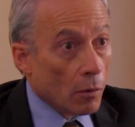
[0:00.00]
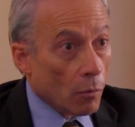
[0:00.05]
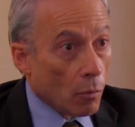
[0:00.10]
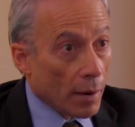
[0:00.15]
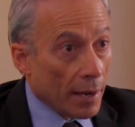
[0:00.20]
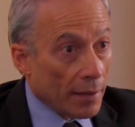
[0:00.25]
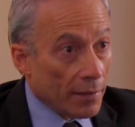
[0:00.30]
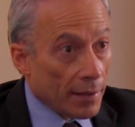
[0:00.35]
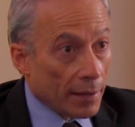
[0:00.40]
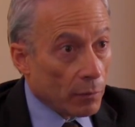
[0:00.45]

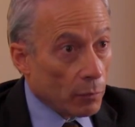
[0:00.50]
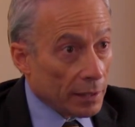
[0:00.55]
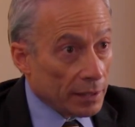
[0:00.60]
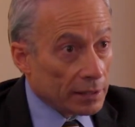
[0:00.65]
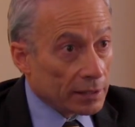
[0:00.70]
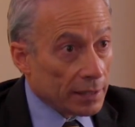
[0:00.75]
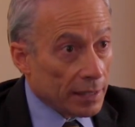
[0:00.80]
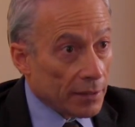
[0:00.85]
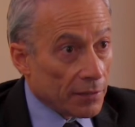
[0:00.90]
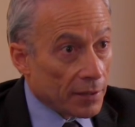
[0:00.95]
way that we
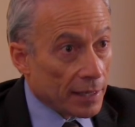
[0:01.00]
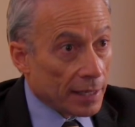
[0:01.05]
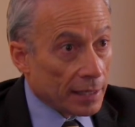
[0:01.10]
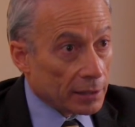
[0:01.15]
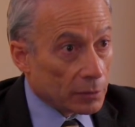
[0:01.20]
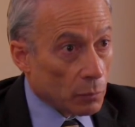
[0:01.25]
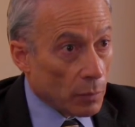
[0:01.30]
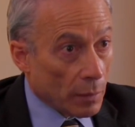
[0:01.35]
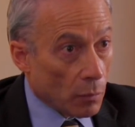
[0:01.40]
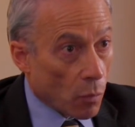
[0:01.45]
see
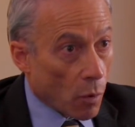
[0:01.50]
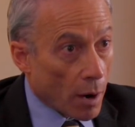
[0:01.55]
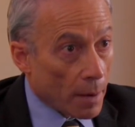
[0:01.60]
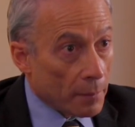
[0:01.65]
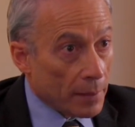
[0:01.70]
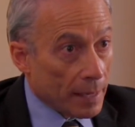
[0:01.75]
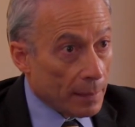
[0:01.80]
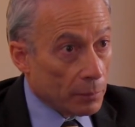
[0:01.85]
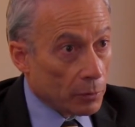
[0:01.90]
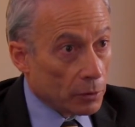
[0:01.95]
things. We want
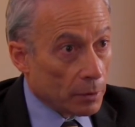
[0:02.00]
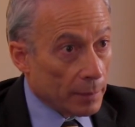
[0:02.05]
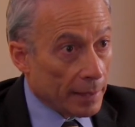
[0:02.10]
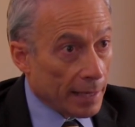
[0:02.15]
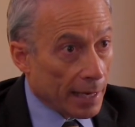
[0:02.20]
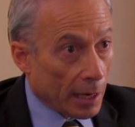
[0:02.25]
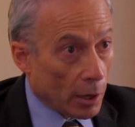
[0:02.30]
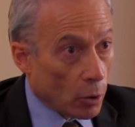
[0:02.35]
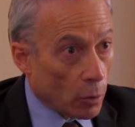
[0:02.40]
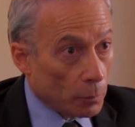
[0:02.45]
people to be
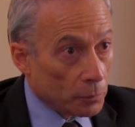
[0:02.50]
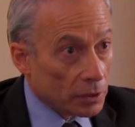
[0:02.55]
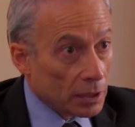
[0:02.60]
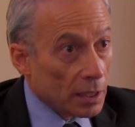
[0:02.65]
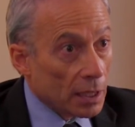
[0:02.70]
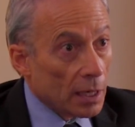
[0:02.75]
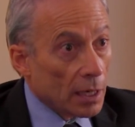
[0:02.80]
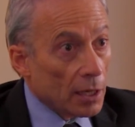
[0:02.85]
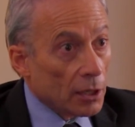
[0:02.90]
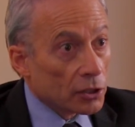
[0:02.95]
helped.
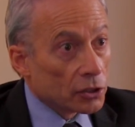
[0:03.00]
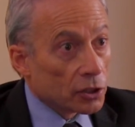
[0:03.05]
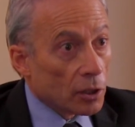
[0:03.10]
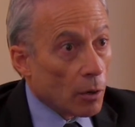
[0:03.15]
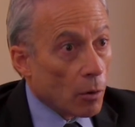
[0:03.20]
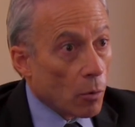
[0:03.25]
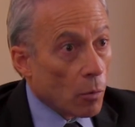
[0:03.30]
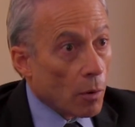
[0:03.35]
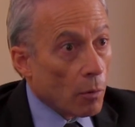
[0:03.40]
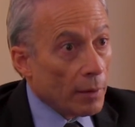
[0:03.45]

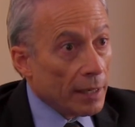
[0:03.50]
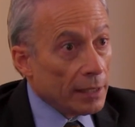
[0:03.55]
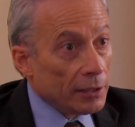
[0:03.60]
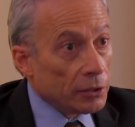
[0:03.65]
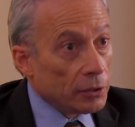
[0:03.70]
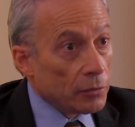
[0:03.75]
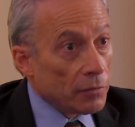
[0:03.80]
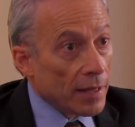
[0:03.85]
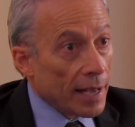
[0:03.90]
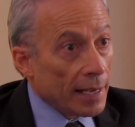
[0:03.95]
So we
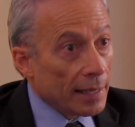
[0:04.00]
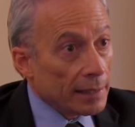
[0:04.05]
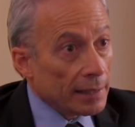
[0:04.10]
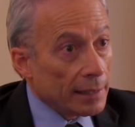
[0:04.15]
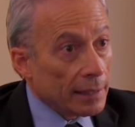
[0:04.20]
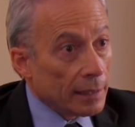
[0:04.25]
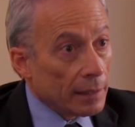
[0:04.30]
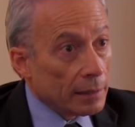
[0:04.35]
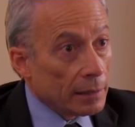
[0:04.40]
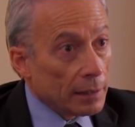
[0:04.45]
do that
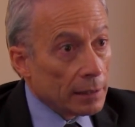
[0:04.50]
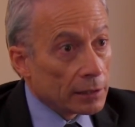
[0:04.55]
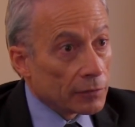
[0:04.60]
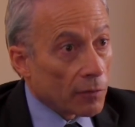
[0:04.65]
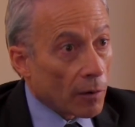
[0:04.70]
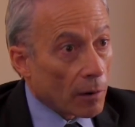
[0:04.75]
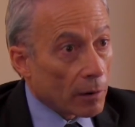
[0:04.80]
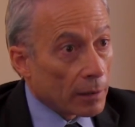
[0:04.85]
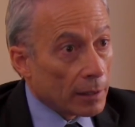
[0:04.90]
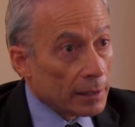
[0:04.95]
as
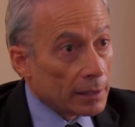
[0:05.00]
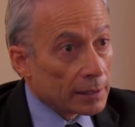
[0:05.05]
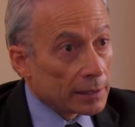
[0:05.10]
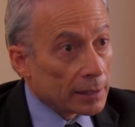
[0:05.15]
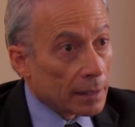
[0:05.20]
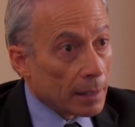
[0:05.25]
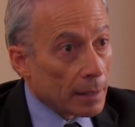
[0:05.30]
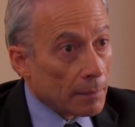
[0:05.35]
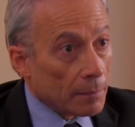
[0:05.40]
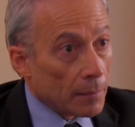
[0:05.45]
far as
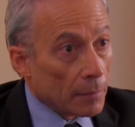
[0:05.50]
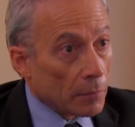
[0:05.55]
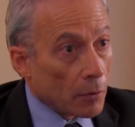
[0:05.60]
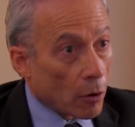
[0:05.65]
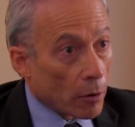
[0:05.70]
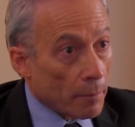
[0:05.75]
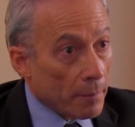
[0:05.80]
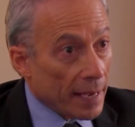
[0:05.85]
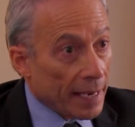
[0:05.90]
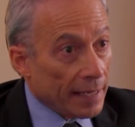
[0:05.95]

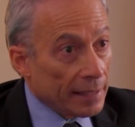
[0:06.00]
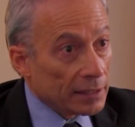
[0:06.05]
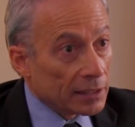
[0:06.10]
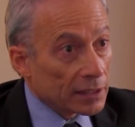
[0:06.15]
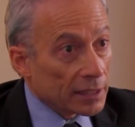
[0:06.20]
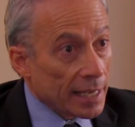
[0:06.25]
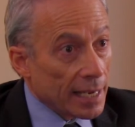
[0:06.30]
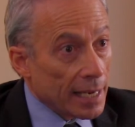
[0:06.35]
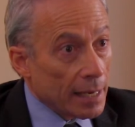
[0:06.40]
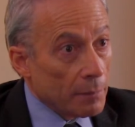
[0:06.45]
our
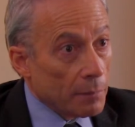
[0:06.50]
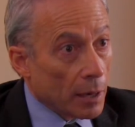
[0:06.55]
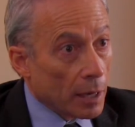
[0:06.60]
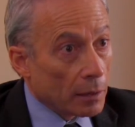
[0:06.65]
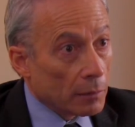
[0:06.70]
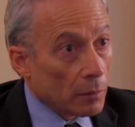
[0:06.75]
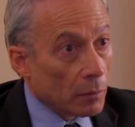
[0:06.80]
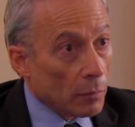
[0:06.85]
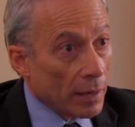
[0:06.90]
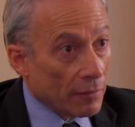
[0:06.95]
mainstay,
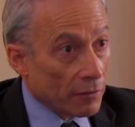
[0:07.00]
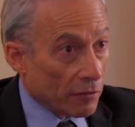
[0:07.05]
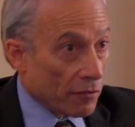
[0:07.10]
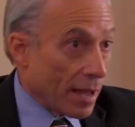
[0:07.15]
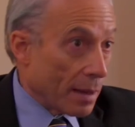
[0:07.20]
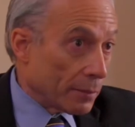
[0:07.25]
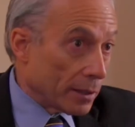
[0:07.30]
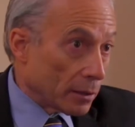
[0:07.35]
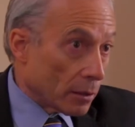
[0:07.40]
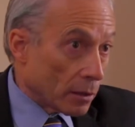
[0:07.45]
but we have a
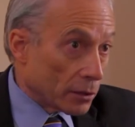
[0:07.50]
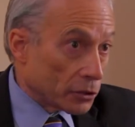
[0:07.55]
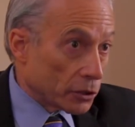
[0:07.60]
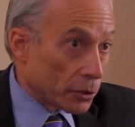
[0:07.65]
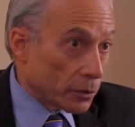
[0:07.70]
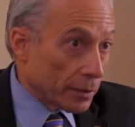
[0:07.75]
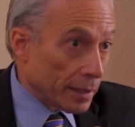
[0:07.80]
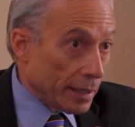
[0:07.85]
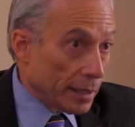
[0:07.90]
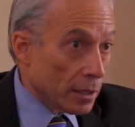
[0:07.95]
family law
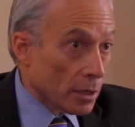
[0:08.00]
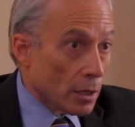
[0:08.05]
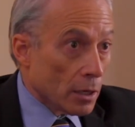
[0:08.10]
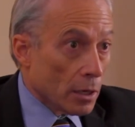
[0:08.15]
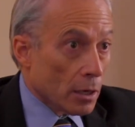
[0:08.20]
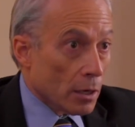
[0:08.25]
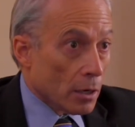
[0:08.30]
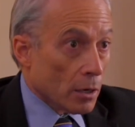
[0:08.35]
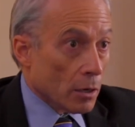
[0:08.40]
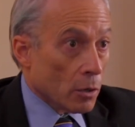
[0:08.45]
attorney
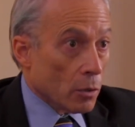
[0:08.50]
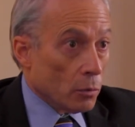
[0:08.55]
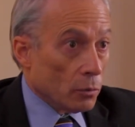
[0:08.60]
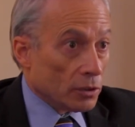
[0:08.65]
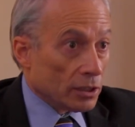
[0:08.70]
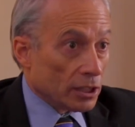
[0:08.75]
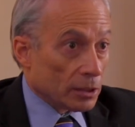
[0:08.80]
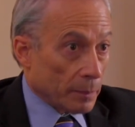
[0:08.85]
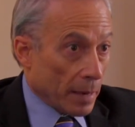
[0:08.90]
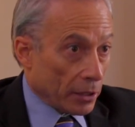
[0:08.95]

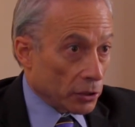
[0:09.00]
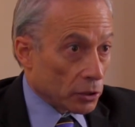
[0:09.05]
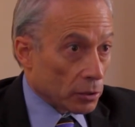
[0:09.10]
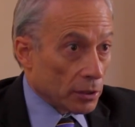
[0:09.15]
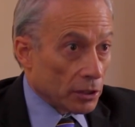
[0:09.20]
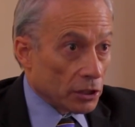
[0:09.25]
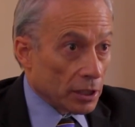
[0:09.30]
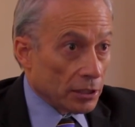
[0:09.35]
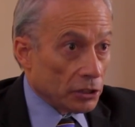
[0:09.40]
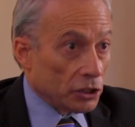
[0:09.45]
who's a
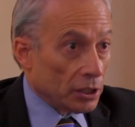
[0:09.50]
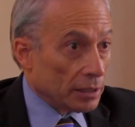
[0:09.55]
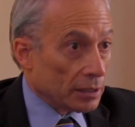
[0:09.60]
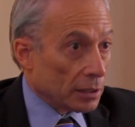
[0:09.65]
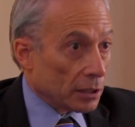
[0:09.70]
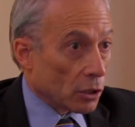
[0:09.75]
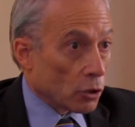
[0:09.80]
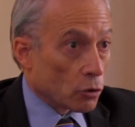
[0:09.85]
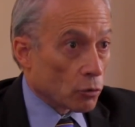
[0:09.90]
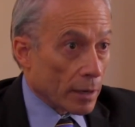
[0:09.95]
specialist, and she's
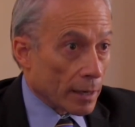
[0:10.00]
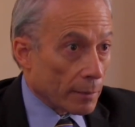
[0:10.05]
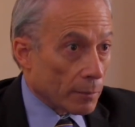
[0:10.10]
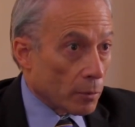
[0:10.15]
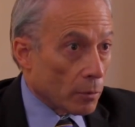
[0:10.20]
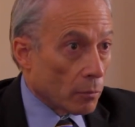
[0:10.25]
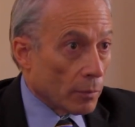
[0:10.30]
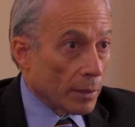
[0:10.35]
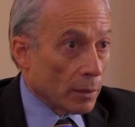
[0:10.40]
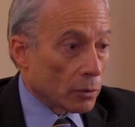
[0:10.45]

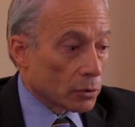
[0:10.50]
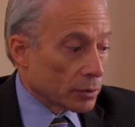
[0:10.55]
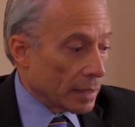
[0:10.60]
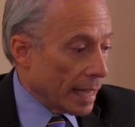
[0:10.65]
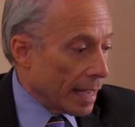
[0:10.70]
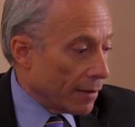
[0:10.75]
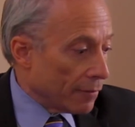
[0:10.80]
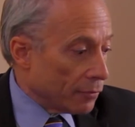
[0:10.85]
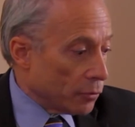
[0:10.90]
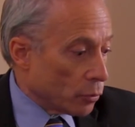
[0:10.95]
incredible. We also
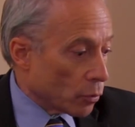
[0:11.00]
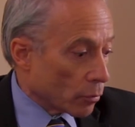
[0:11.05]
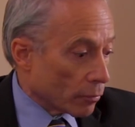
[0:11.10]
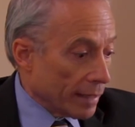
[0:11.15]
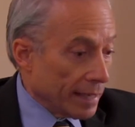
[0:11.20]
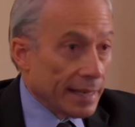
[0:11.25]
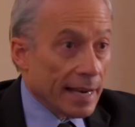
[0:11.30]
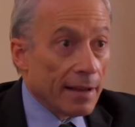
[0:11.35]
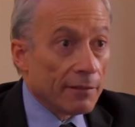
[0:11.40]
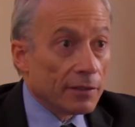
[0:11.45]
have
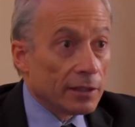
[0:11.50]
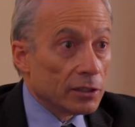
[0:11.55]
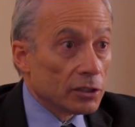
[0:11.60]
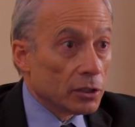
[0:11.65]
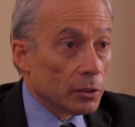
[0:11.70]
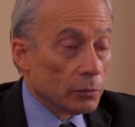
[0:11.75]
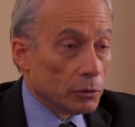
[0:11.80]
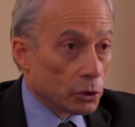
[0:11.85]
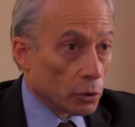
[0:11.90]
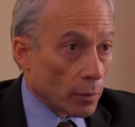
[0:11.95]
Noreen Evans,
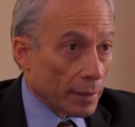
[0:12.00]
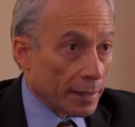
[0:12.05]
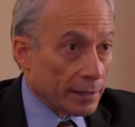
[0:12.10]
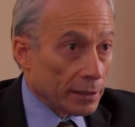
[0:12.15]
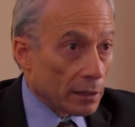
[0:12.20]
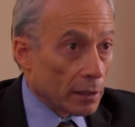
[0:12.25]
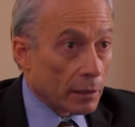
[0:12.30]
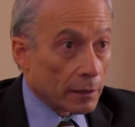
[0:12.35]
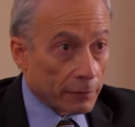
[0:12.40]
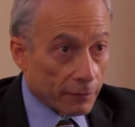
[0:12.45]
who joined
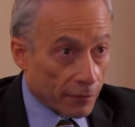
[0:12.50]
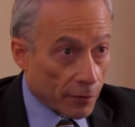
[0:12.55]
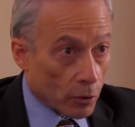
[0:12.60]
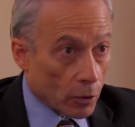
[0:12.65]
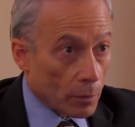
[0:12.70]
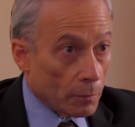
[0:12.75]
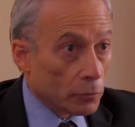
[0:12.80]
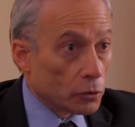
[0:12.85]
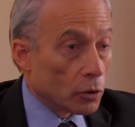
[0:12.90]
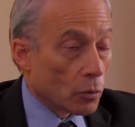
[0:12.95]
our
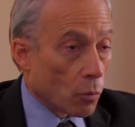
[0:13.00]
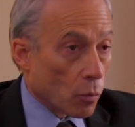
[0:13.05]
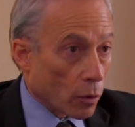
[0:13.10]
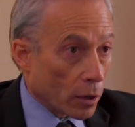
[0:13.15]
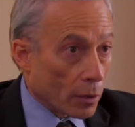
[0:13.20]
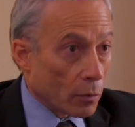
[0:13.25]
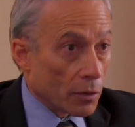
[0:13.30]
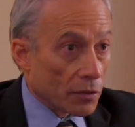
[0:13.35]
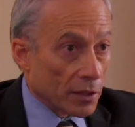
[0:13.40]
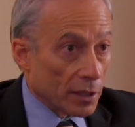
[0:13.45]
firm to
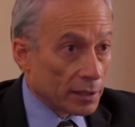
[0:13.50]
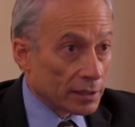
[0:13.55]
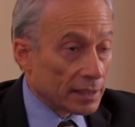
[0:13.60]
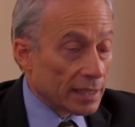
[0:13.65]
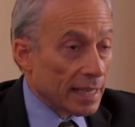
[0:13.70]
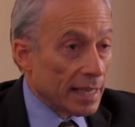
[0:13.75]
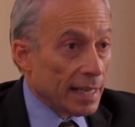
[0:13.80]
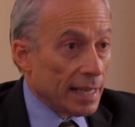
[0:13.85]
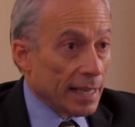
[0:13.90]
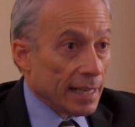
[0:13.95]
work with us
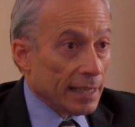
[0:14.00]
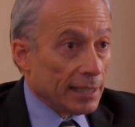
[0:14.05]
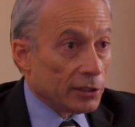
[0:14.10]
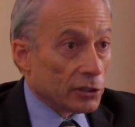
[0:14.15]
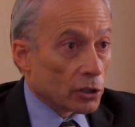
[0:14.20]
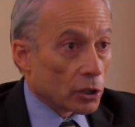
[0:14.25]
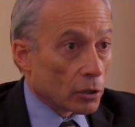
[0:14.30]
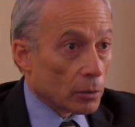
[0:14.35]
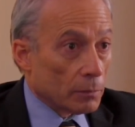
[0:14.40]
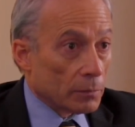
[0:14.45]
in
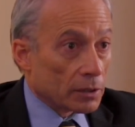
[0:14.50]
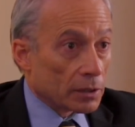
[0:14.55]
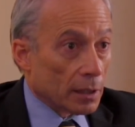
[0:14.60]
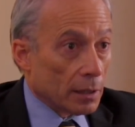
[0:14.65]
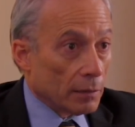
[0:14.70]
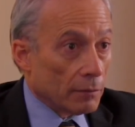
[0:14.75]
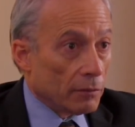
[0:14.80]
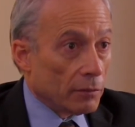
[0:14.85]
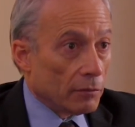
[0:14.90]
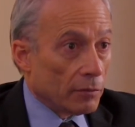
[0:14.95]
terms
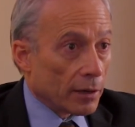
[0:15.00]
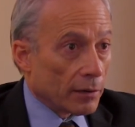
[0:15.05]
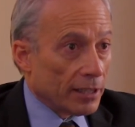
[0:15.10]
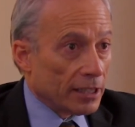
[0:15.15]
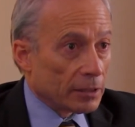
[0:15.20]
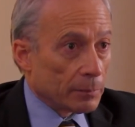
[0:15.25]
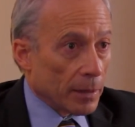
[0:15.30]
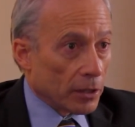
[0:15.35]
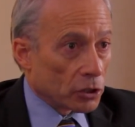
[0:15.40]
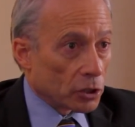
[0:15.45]
of very
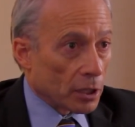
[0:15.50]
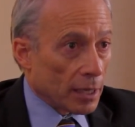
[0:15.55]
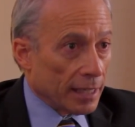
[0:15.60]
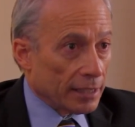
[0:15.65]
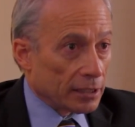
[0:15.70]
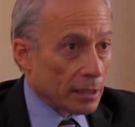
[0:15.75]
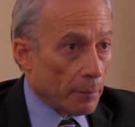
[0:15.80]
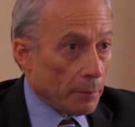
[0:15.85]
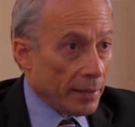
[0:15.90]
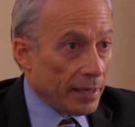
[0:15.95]

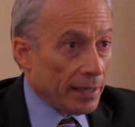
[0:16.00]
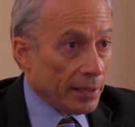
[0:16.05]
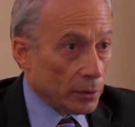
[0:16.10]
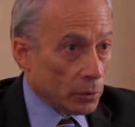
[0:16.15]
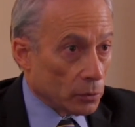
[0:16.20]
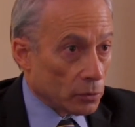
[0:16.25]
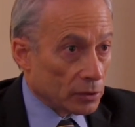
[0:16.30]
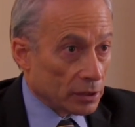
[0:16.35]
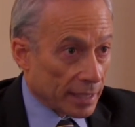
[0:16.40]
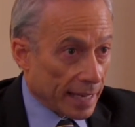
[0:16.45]
specialized
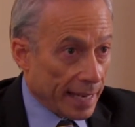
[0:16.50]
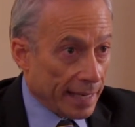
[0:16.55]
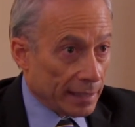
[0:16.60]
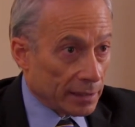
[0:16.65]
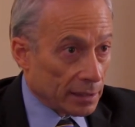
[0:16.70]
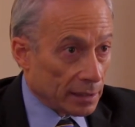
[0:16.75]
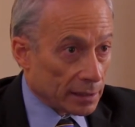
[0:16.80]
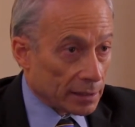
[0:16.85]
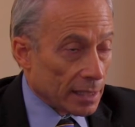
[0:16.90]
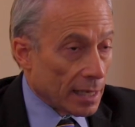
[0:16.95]
appeals
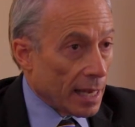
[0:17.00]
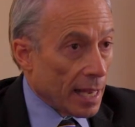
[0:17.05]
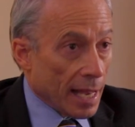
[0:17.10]
cases.